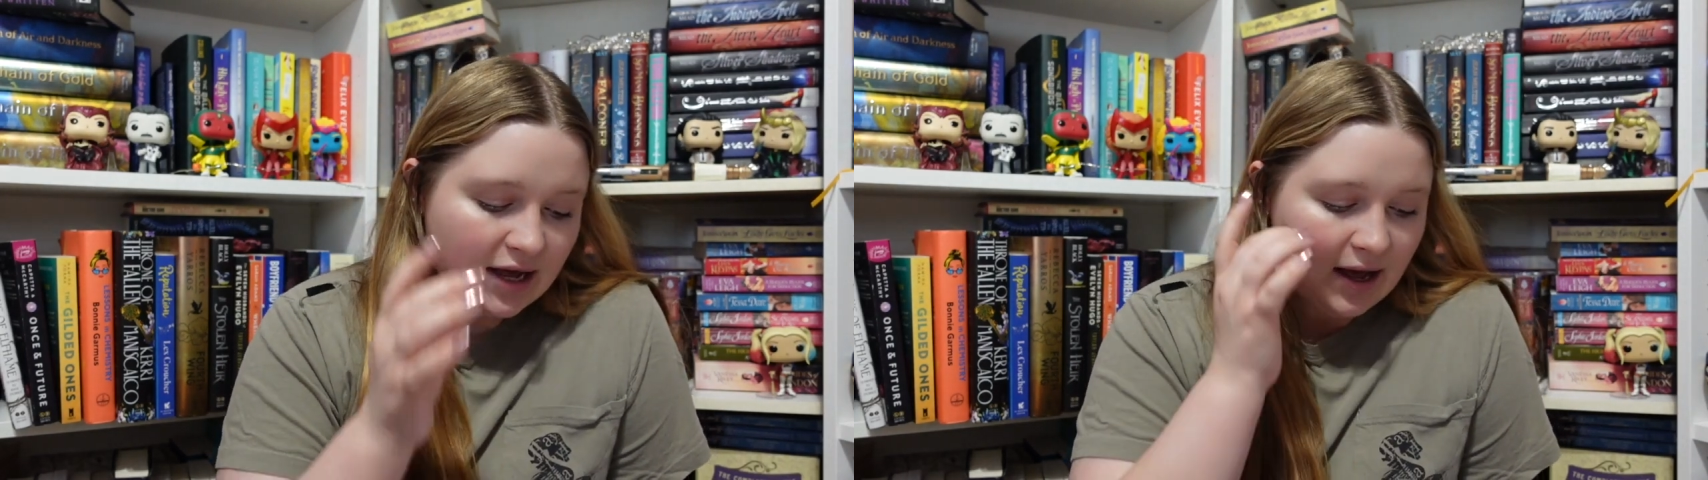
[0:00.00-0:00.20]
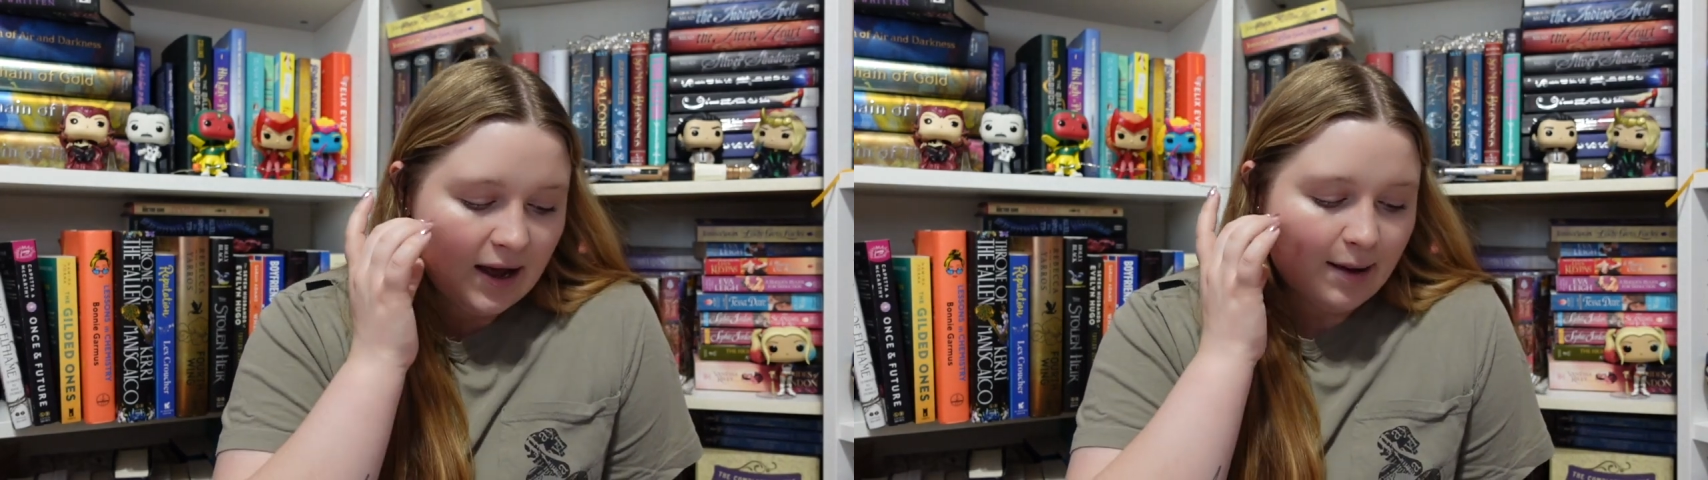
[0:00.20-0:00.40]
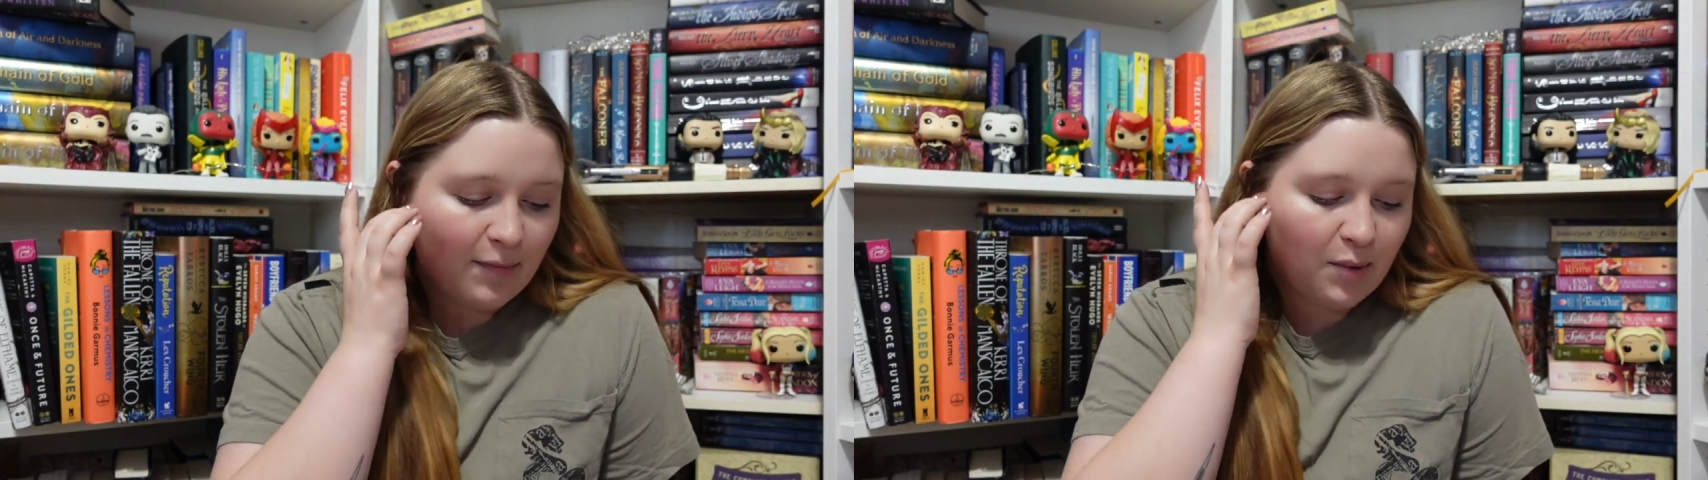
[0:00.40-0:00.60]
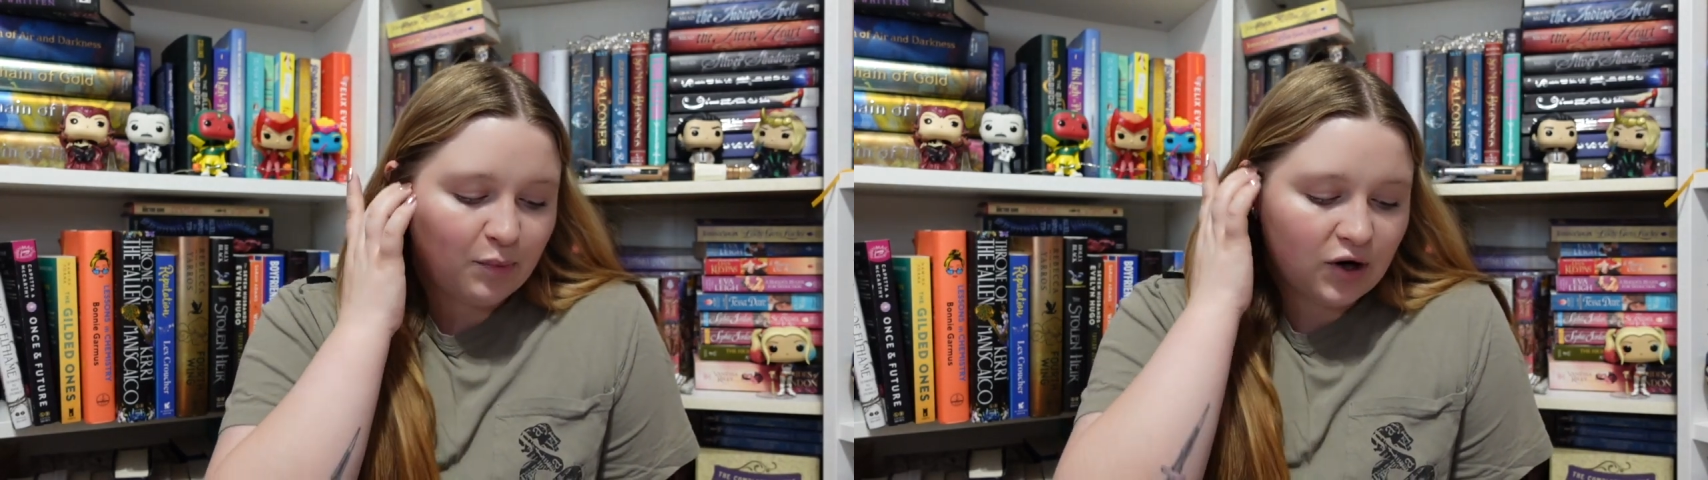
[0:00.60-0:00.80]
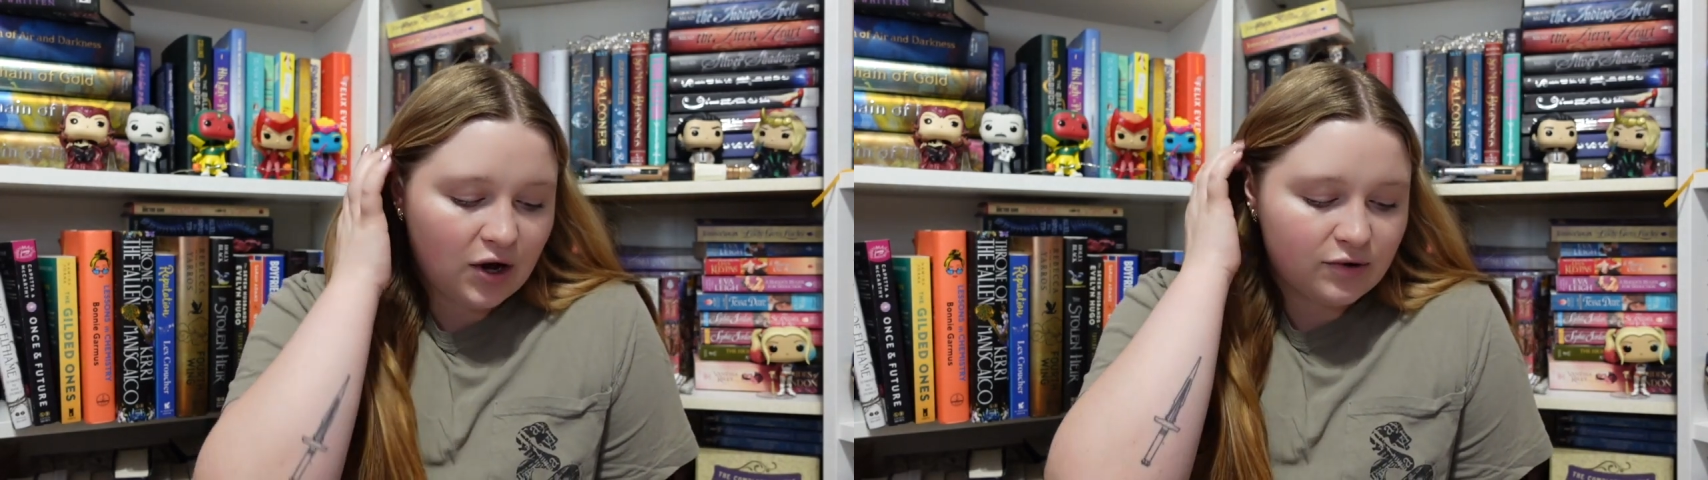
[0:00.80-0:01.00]
Um,
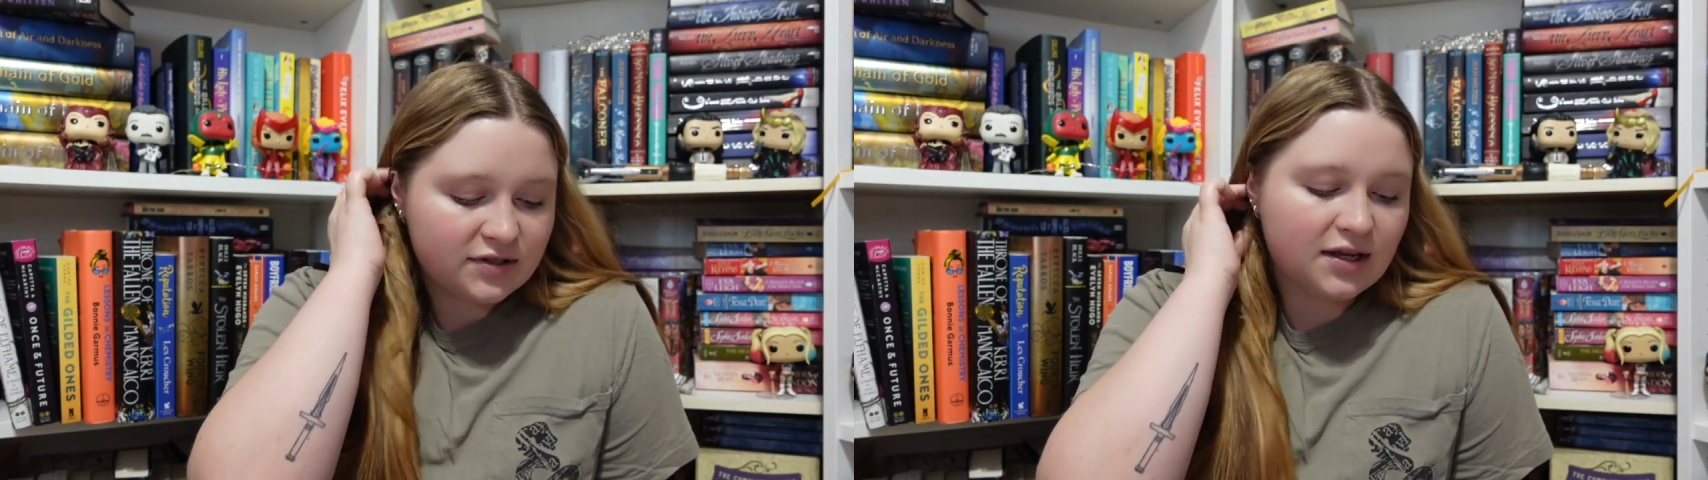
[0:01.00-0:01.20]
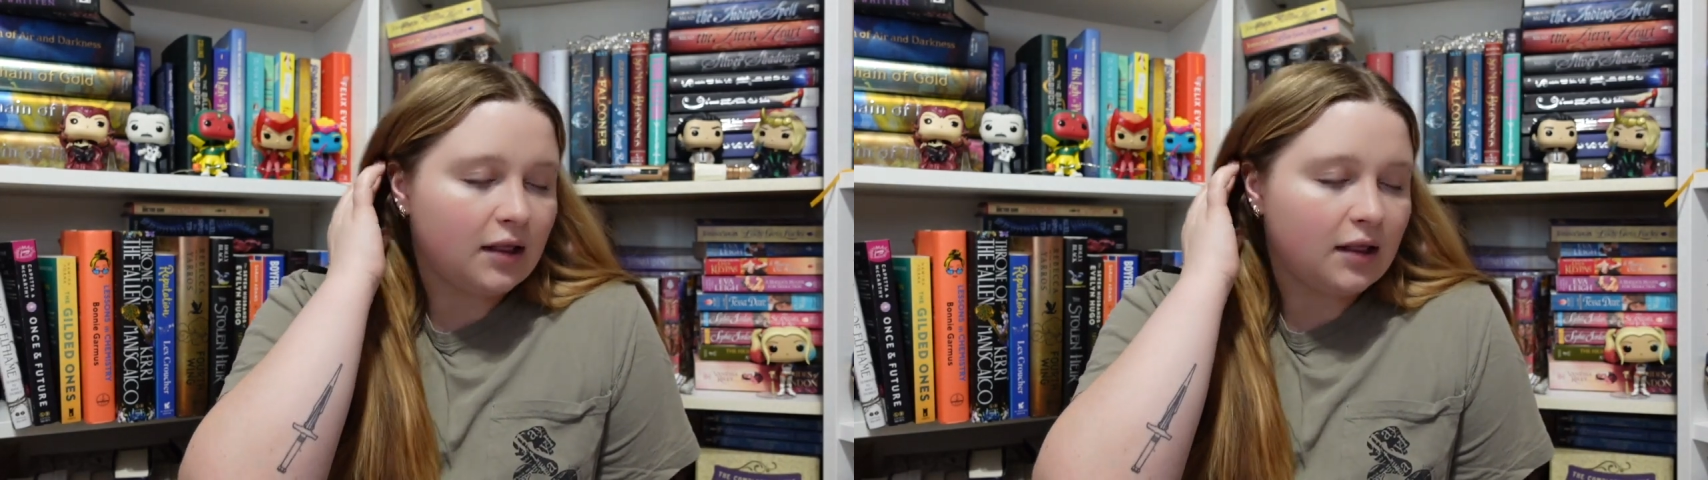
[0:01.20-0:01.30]
pros,